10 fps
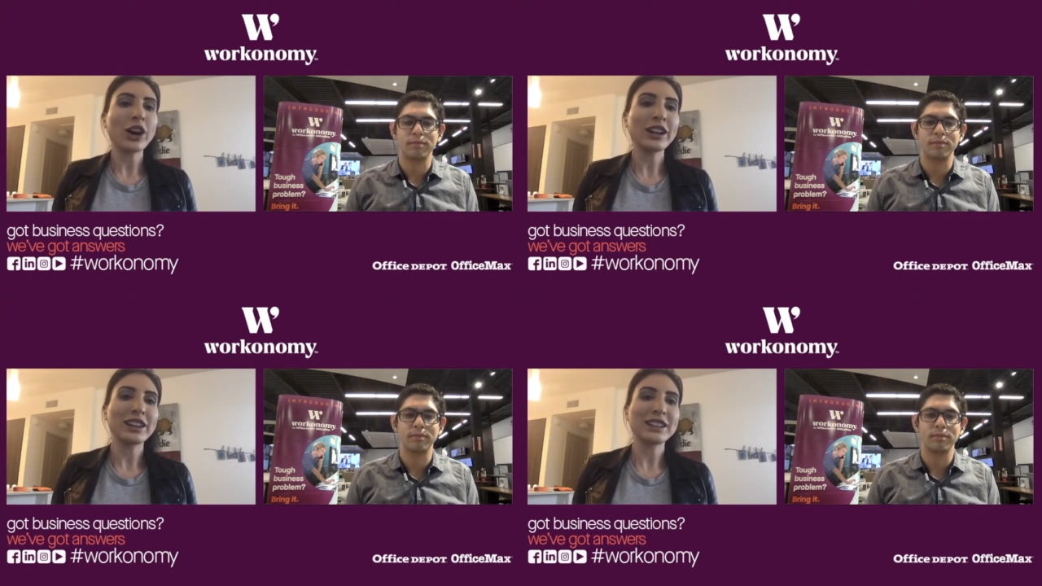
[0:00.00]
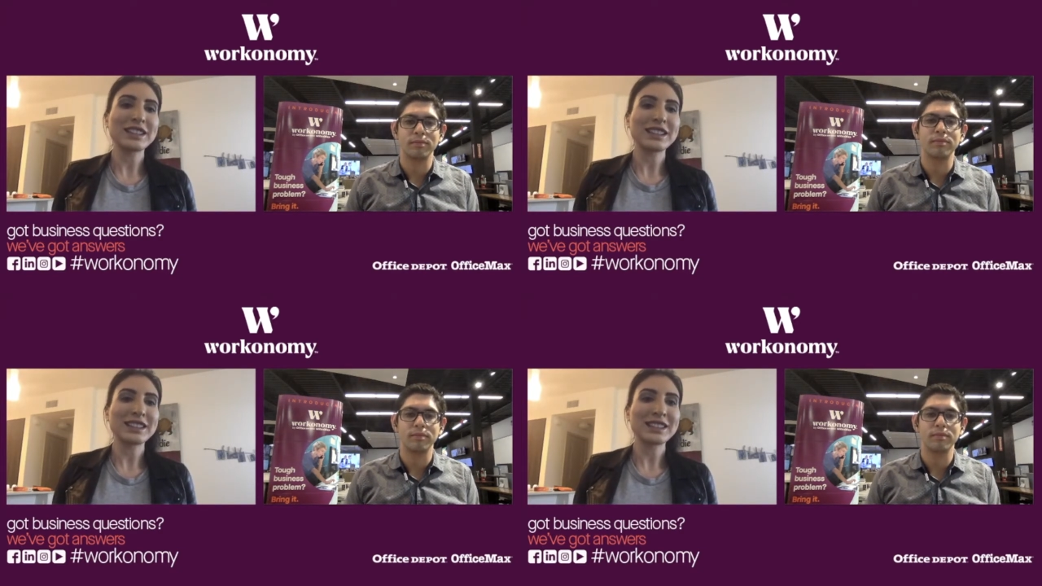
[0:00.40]
Speaker 1: is.
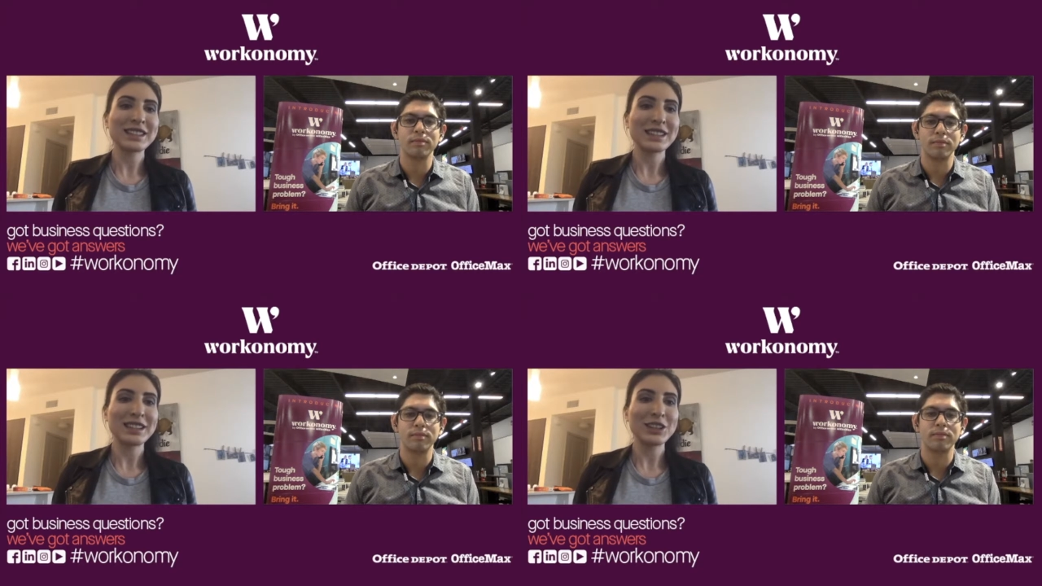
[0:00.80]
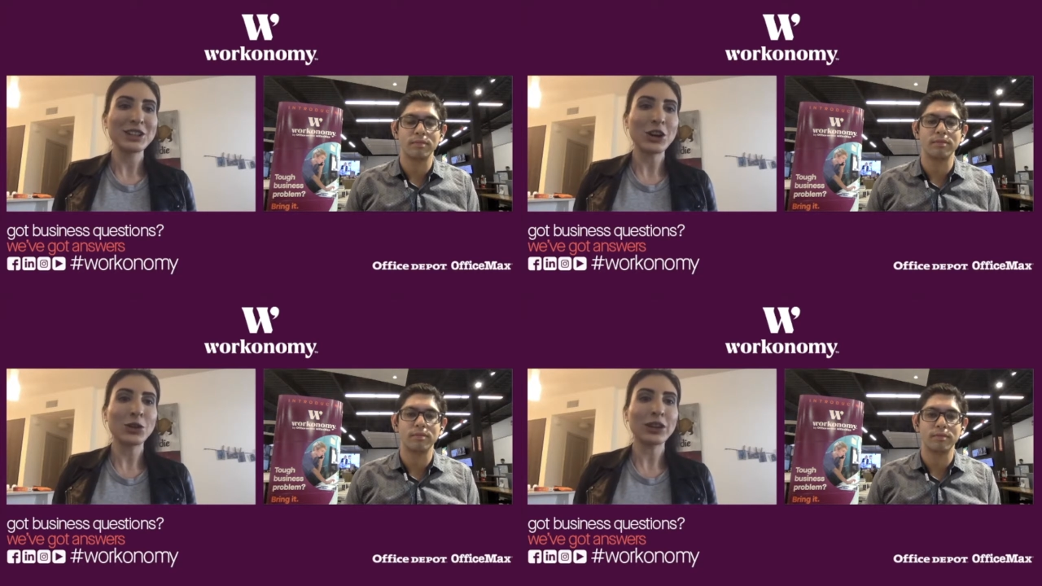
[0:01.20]
You know,
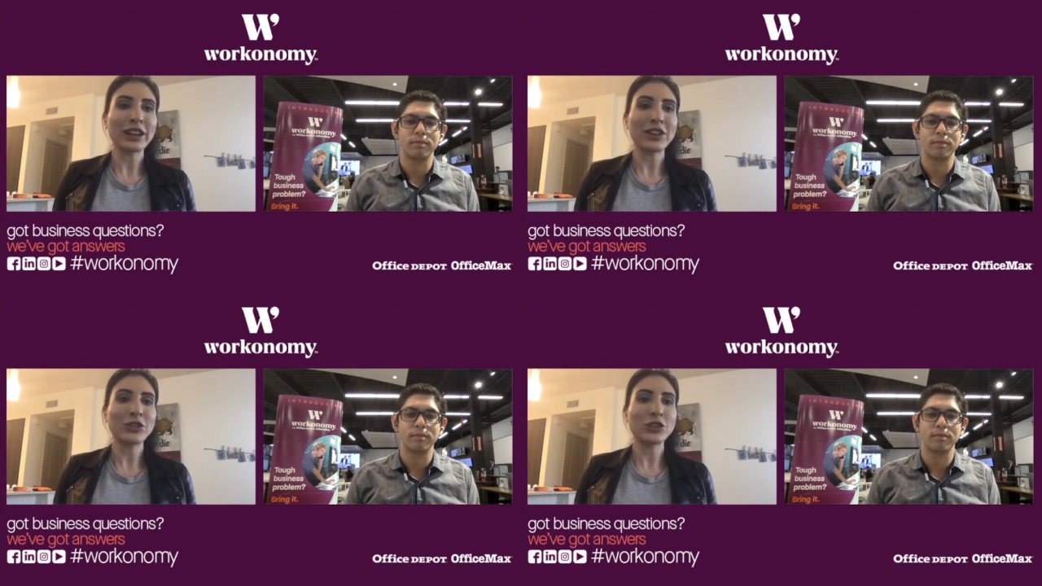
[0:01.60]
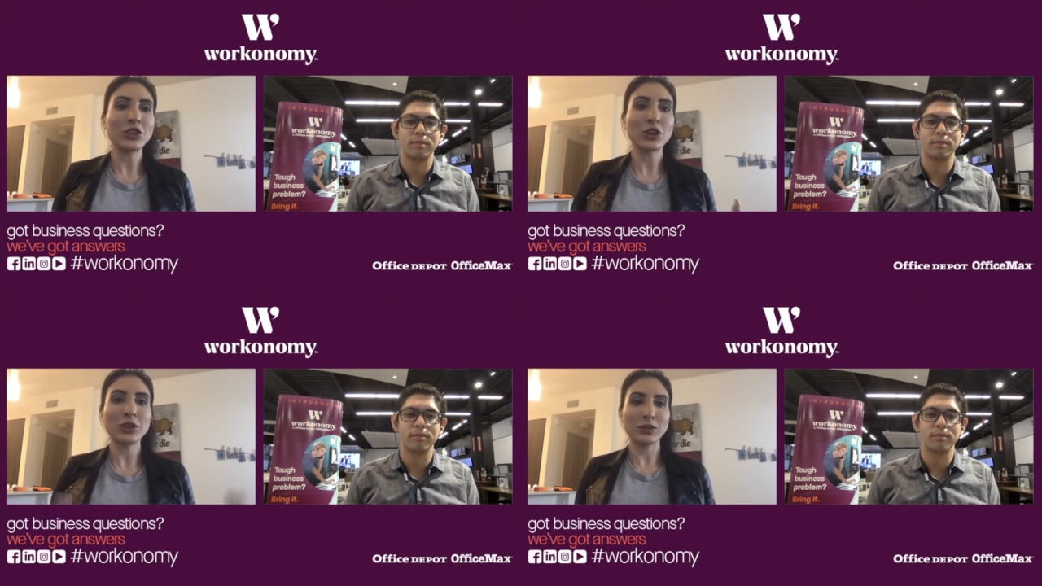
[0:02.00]
like if your
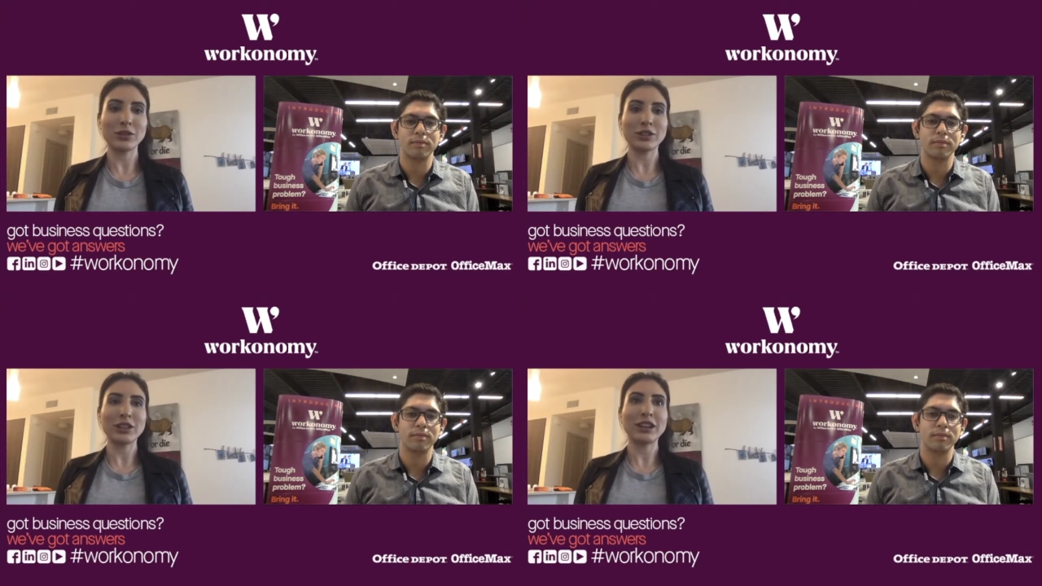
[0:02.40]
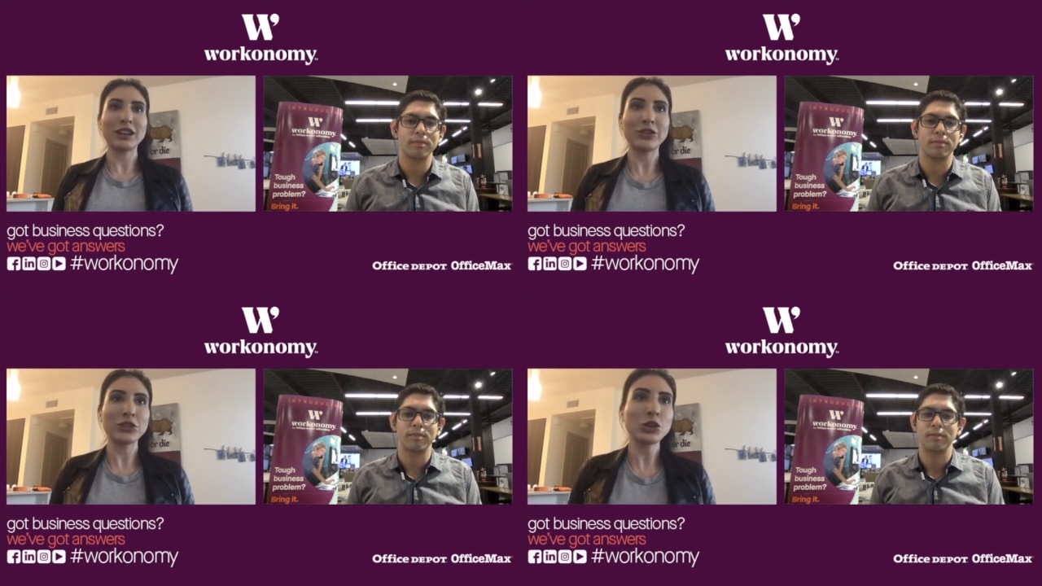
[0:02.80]
if
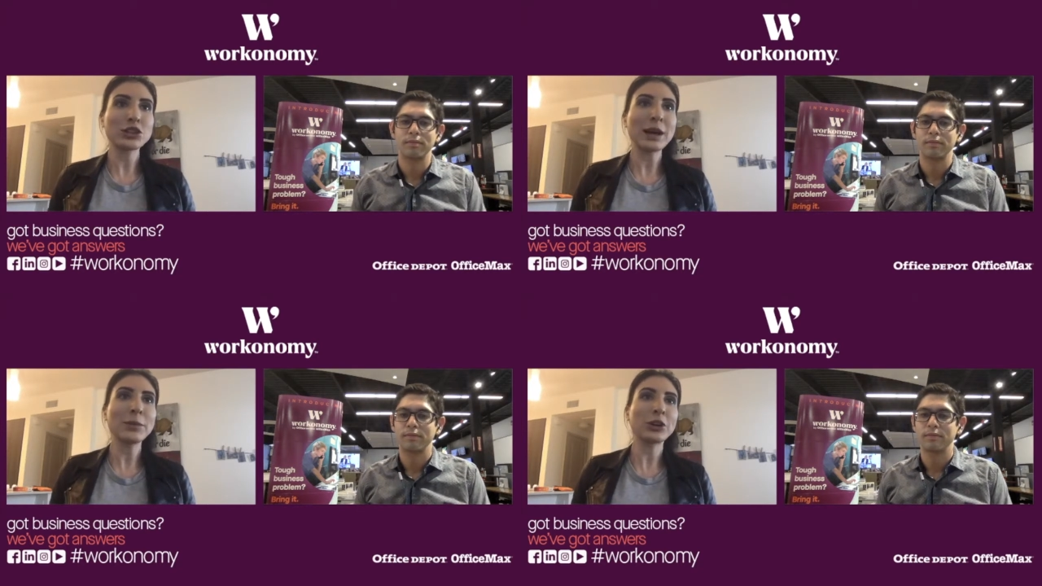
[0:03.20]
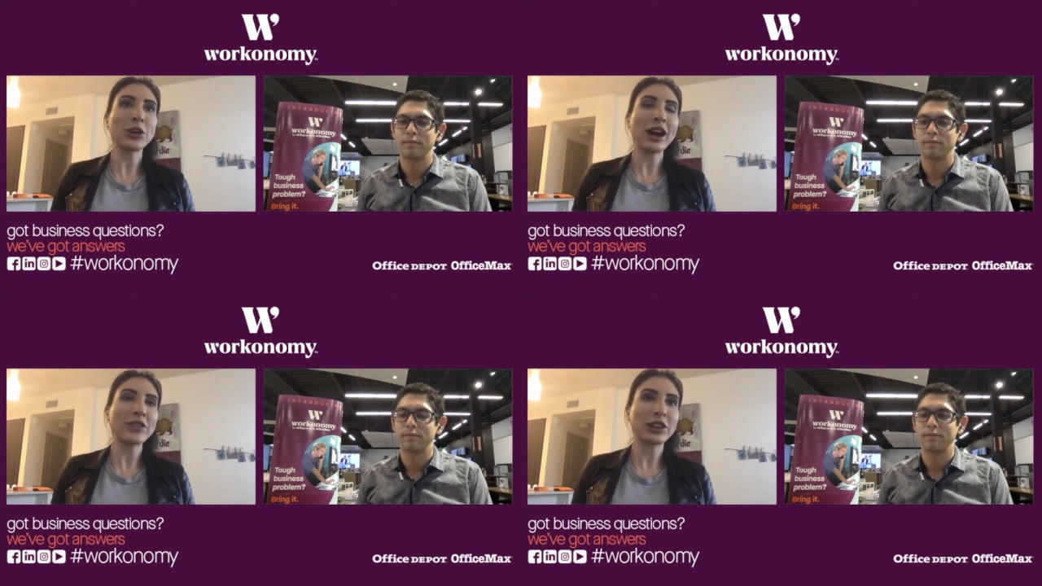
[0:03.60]
your demographic
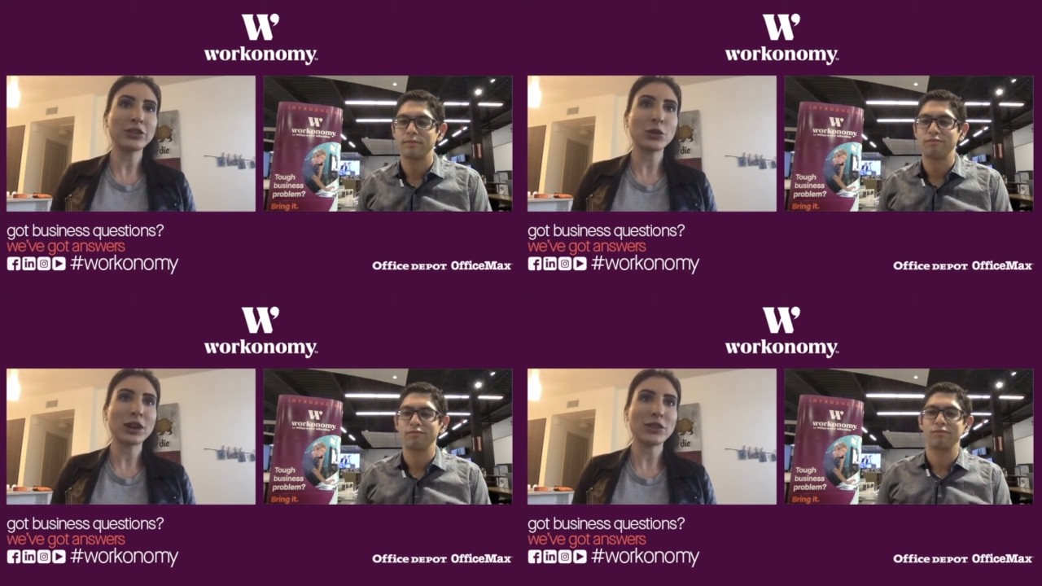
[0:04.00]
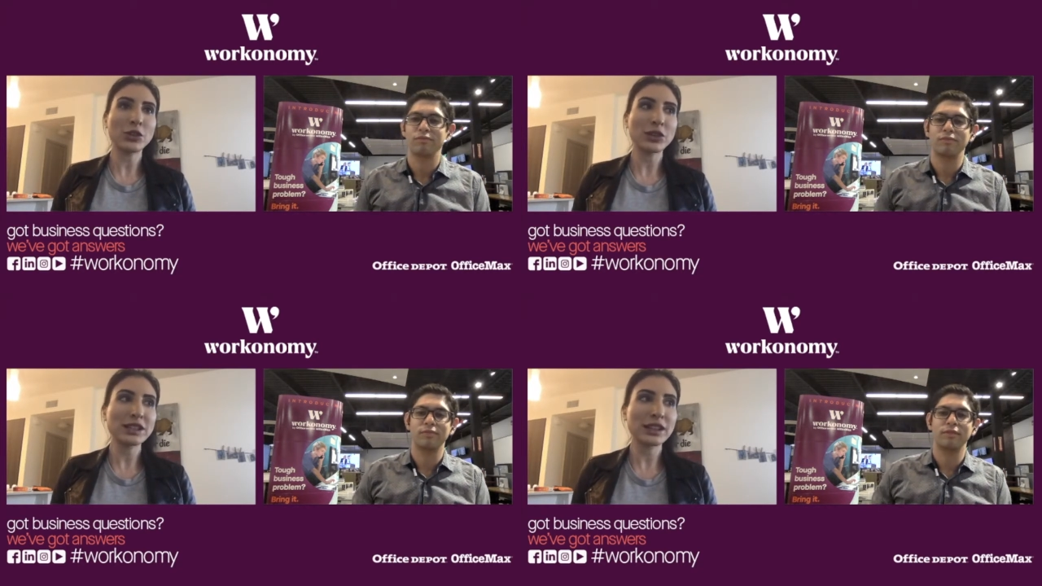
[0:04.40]
for whatever
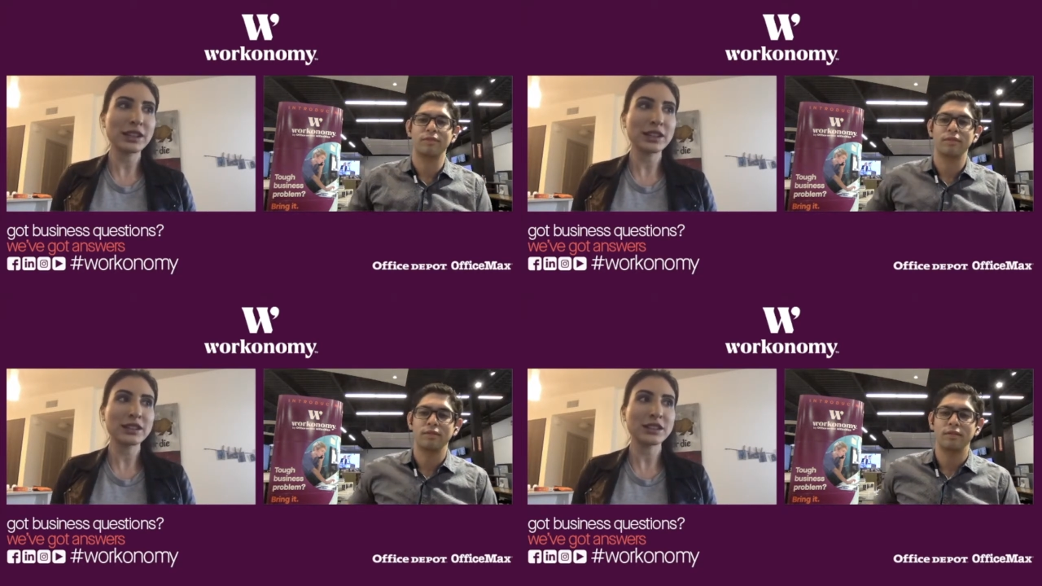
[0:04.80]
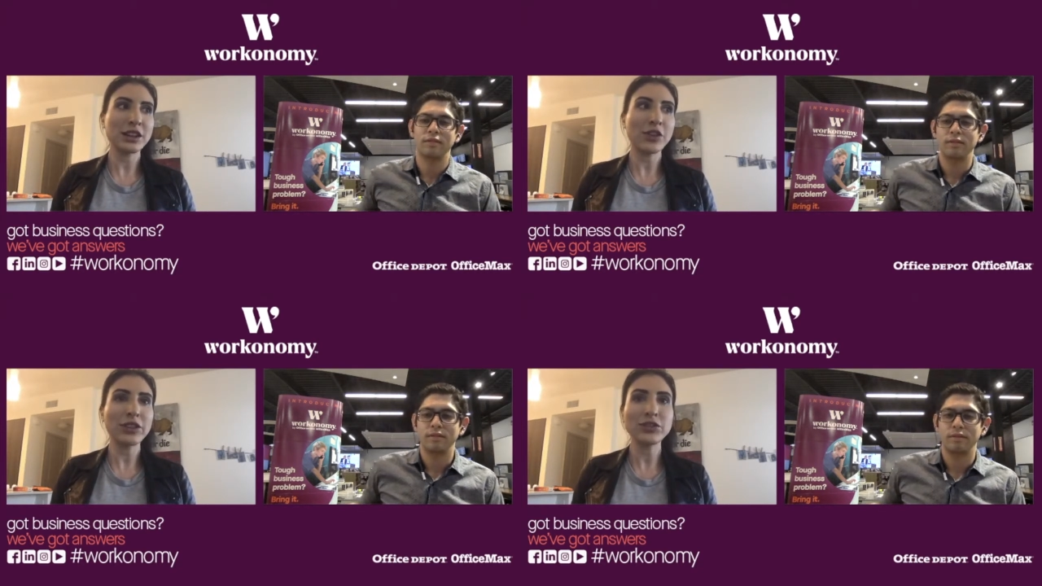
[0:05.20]
reason is, you know,
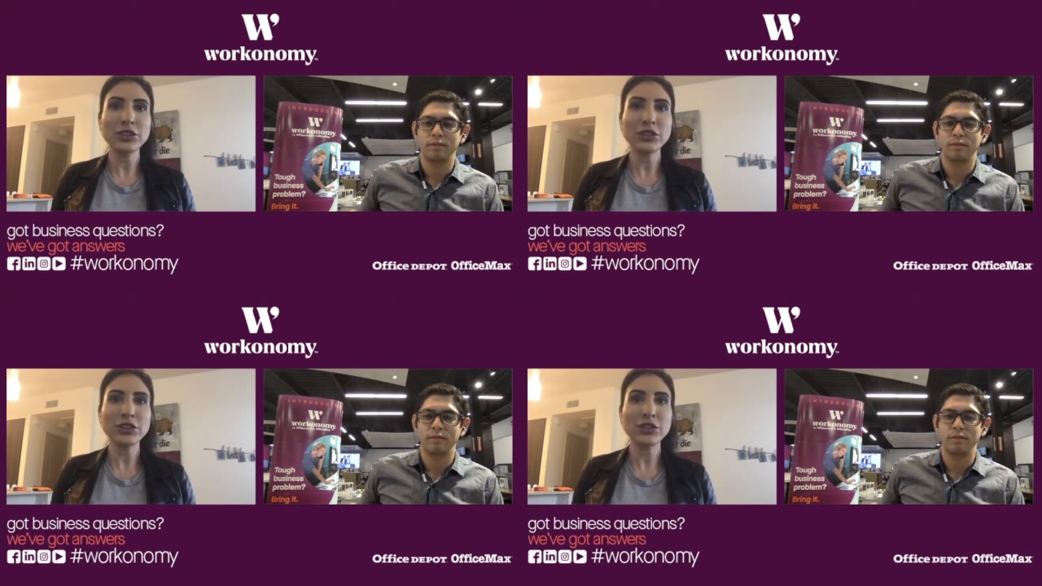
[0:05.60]
fifty-five and